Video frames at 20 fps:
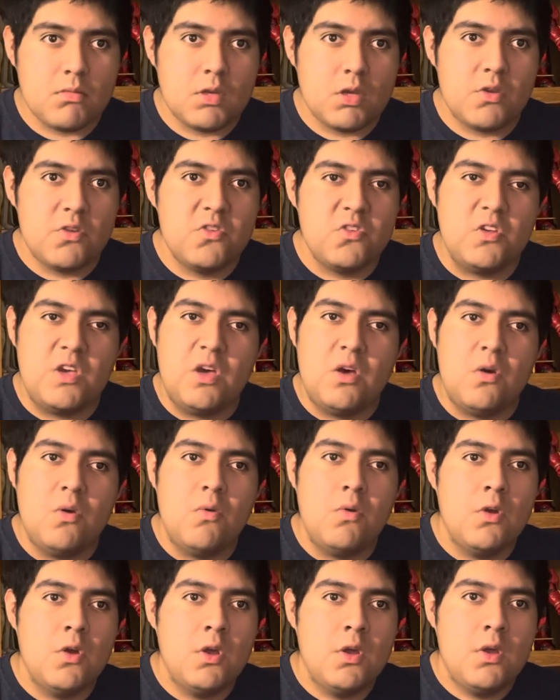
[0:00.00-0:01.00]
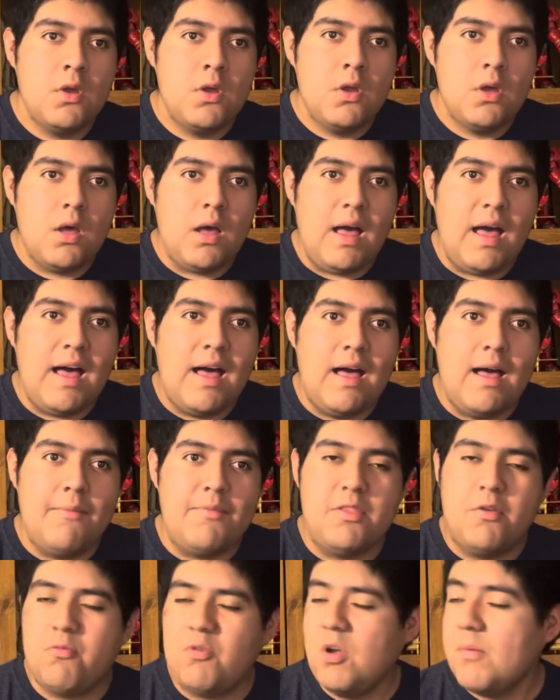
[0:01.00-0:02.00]
So,
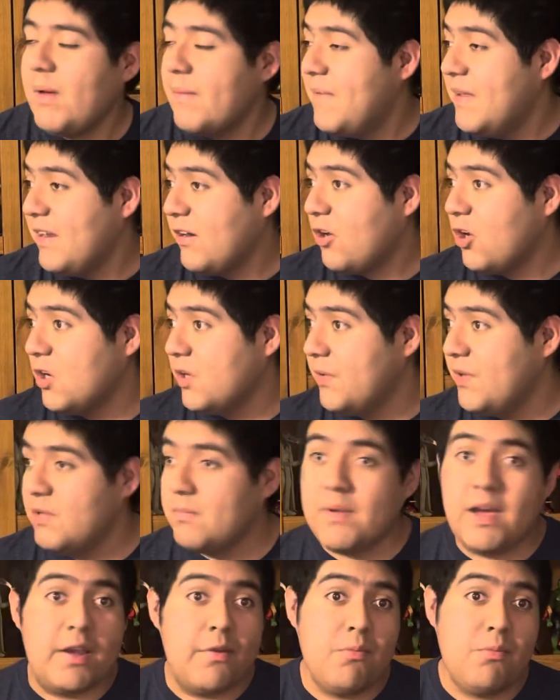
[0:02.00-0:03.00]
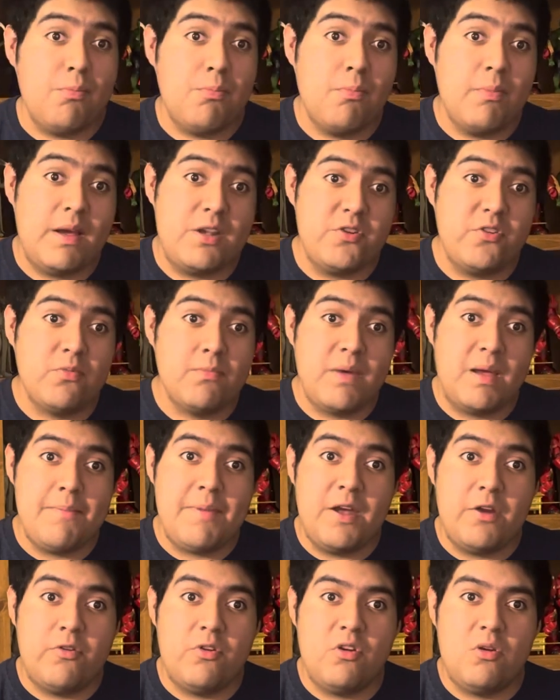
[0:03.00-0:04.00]
the room I'm in currently is my
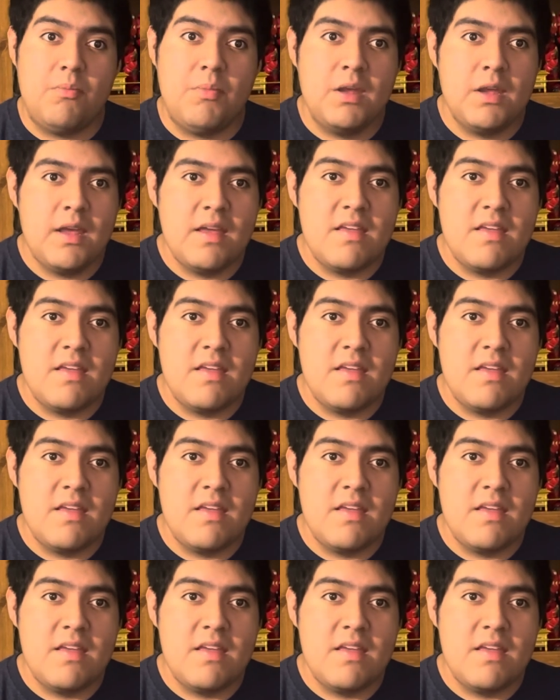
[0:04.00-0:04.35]
bedroom.